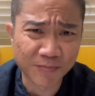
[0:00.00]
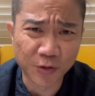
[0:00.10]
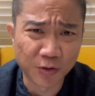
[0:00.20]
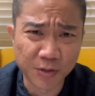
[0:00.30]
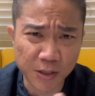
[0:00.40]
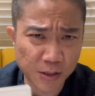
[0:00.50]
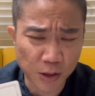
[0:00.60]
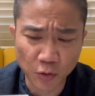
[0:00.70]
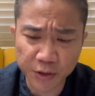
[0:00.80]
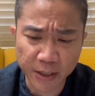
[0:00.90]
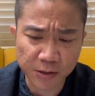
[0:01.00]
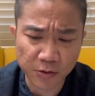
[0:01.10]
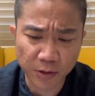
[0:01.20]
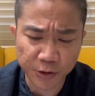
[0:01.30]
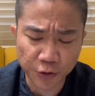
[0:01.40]
You know, it's low tech, it's
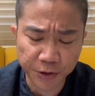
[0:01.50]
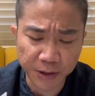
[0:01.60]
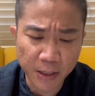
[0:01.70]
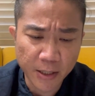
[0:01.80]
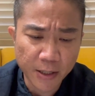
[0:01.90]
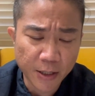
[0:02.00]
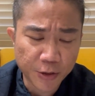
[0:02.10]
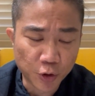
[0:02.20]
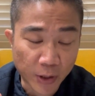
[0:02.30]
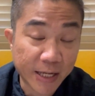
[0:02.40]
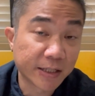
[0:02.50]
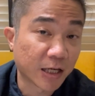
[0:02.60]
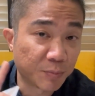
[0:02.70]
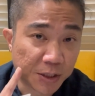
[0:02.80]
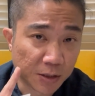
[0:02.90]
not electronic. Your head
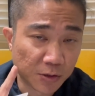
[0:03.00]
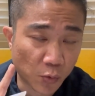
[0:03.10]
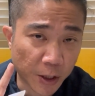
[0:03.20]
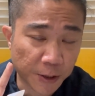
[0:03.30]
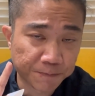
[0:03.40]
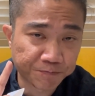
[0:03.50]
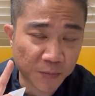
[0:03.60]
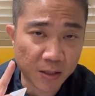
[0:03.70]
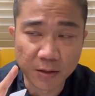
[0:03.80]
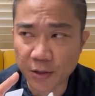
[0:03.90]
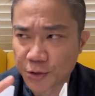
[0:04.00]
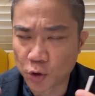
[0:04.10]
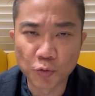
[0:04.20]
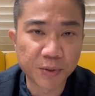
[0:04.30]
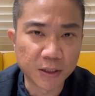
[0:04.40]
can be turned away, and there is
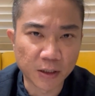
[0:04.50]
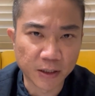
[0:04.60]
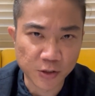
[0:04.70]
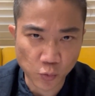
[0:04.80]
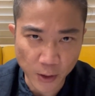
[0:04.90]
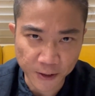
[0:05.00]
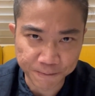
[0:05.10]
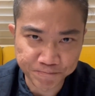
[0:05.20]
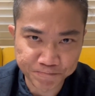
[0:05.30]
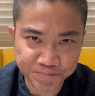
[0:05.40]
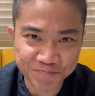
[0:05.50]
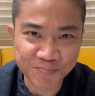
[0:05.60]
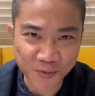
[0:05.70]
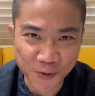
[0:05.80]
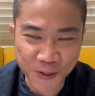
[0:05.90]
no peeking as well.
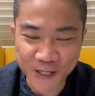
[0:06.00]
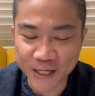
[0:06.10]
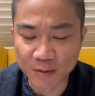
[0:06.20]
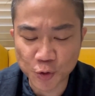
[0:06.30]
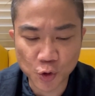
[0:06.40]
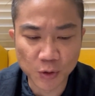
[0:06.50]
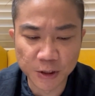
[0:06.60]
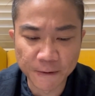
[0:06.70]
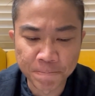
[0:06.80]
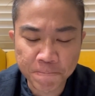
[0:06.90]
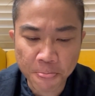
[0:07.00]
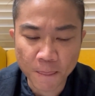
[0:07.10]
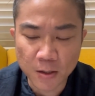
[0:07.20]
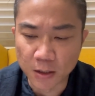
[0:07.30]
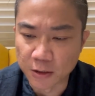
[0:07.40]
Okay, and I'm sure
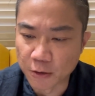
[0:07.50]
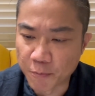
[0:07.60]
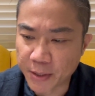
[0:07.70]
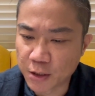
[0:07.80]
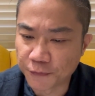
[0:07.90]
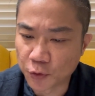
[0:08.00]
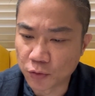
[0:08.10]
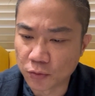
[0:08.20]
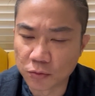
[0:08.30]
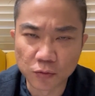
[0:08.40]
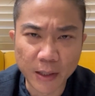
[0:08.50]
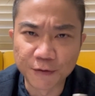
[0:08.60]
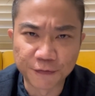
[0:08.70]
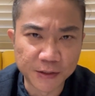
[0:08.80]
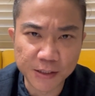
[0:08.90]
many of you
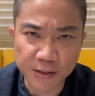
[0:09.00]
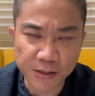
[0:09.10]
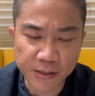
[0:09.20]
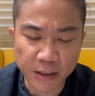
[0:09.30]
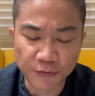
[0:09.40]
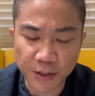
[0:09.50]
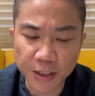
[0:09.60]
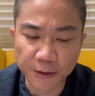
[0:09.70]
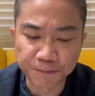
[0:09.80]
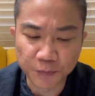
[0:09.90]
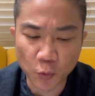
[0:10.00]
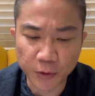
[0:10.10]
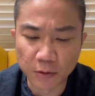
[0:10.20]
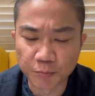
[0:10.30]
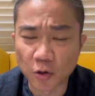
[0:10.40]
well versed in this kind of a thing
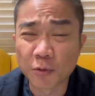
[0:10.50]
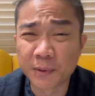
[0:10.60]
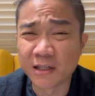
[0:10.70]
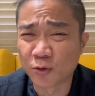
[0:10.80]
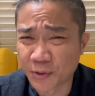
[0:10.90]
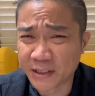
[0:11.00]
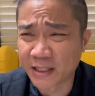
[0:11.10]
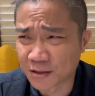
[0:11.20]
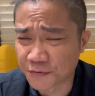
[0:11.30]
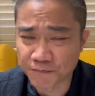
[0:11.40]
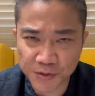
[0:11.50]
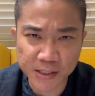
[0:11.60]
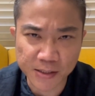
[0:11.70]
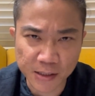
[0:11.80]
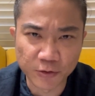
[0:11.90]
will probably already kind of
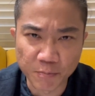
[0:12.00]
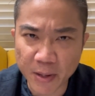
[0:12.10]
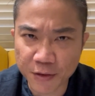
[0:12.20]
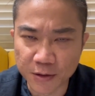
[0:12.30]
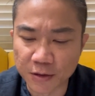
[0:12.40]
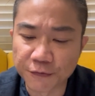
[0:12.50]
suss out the method.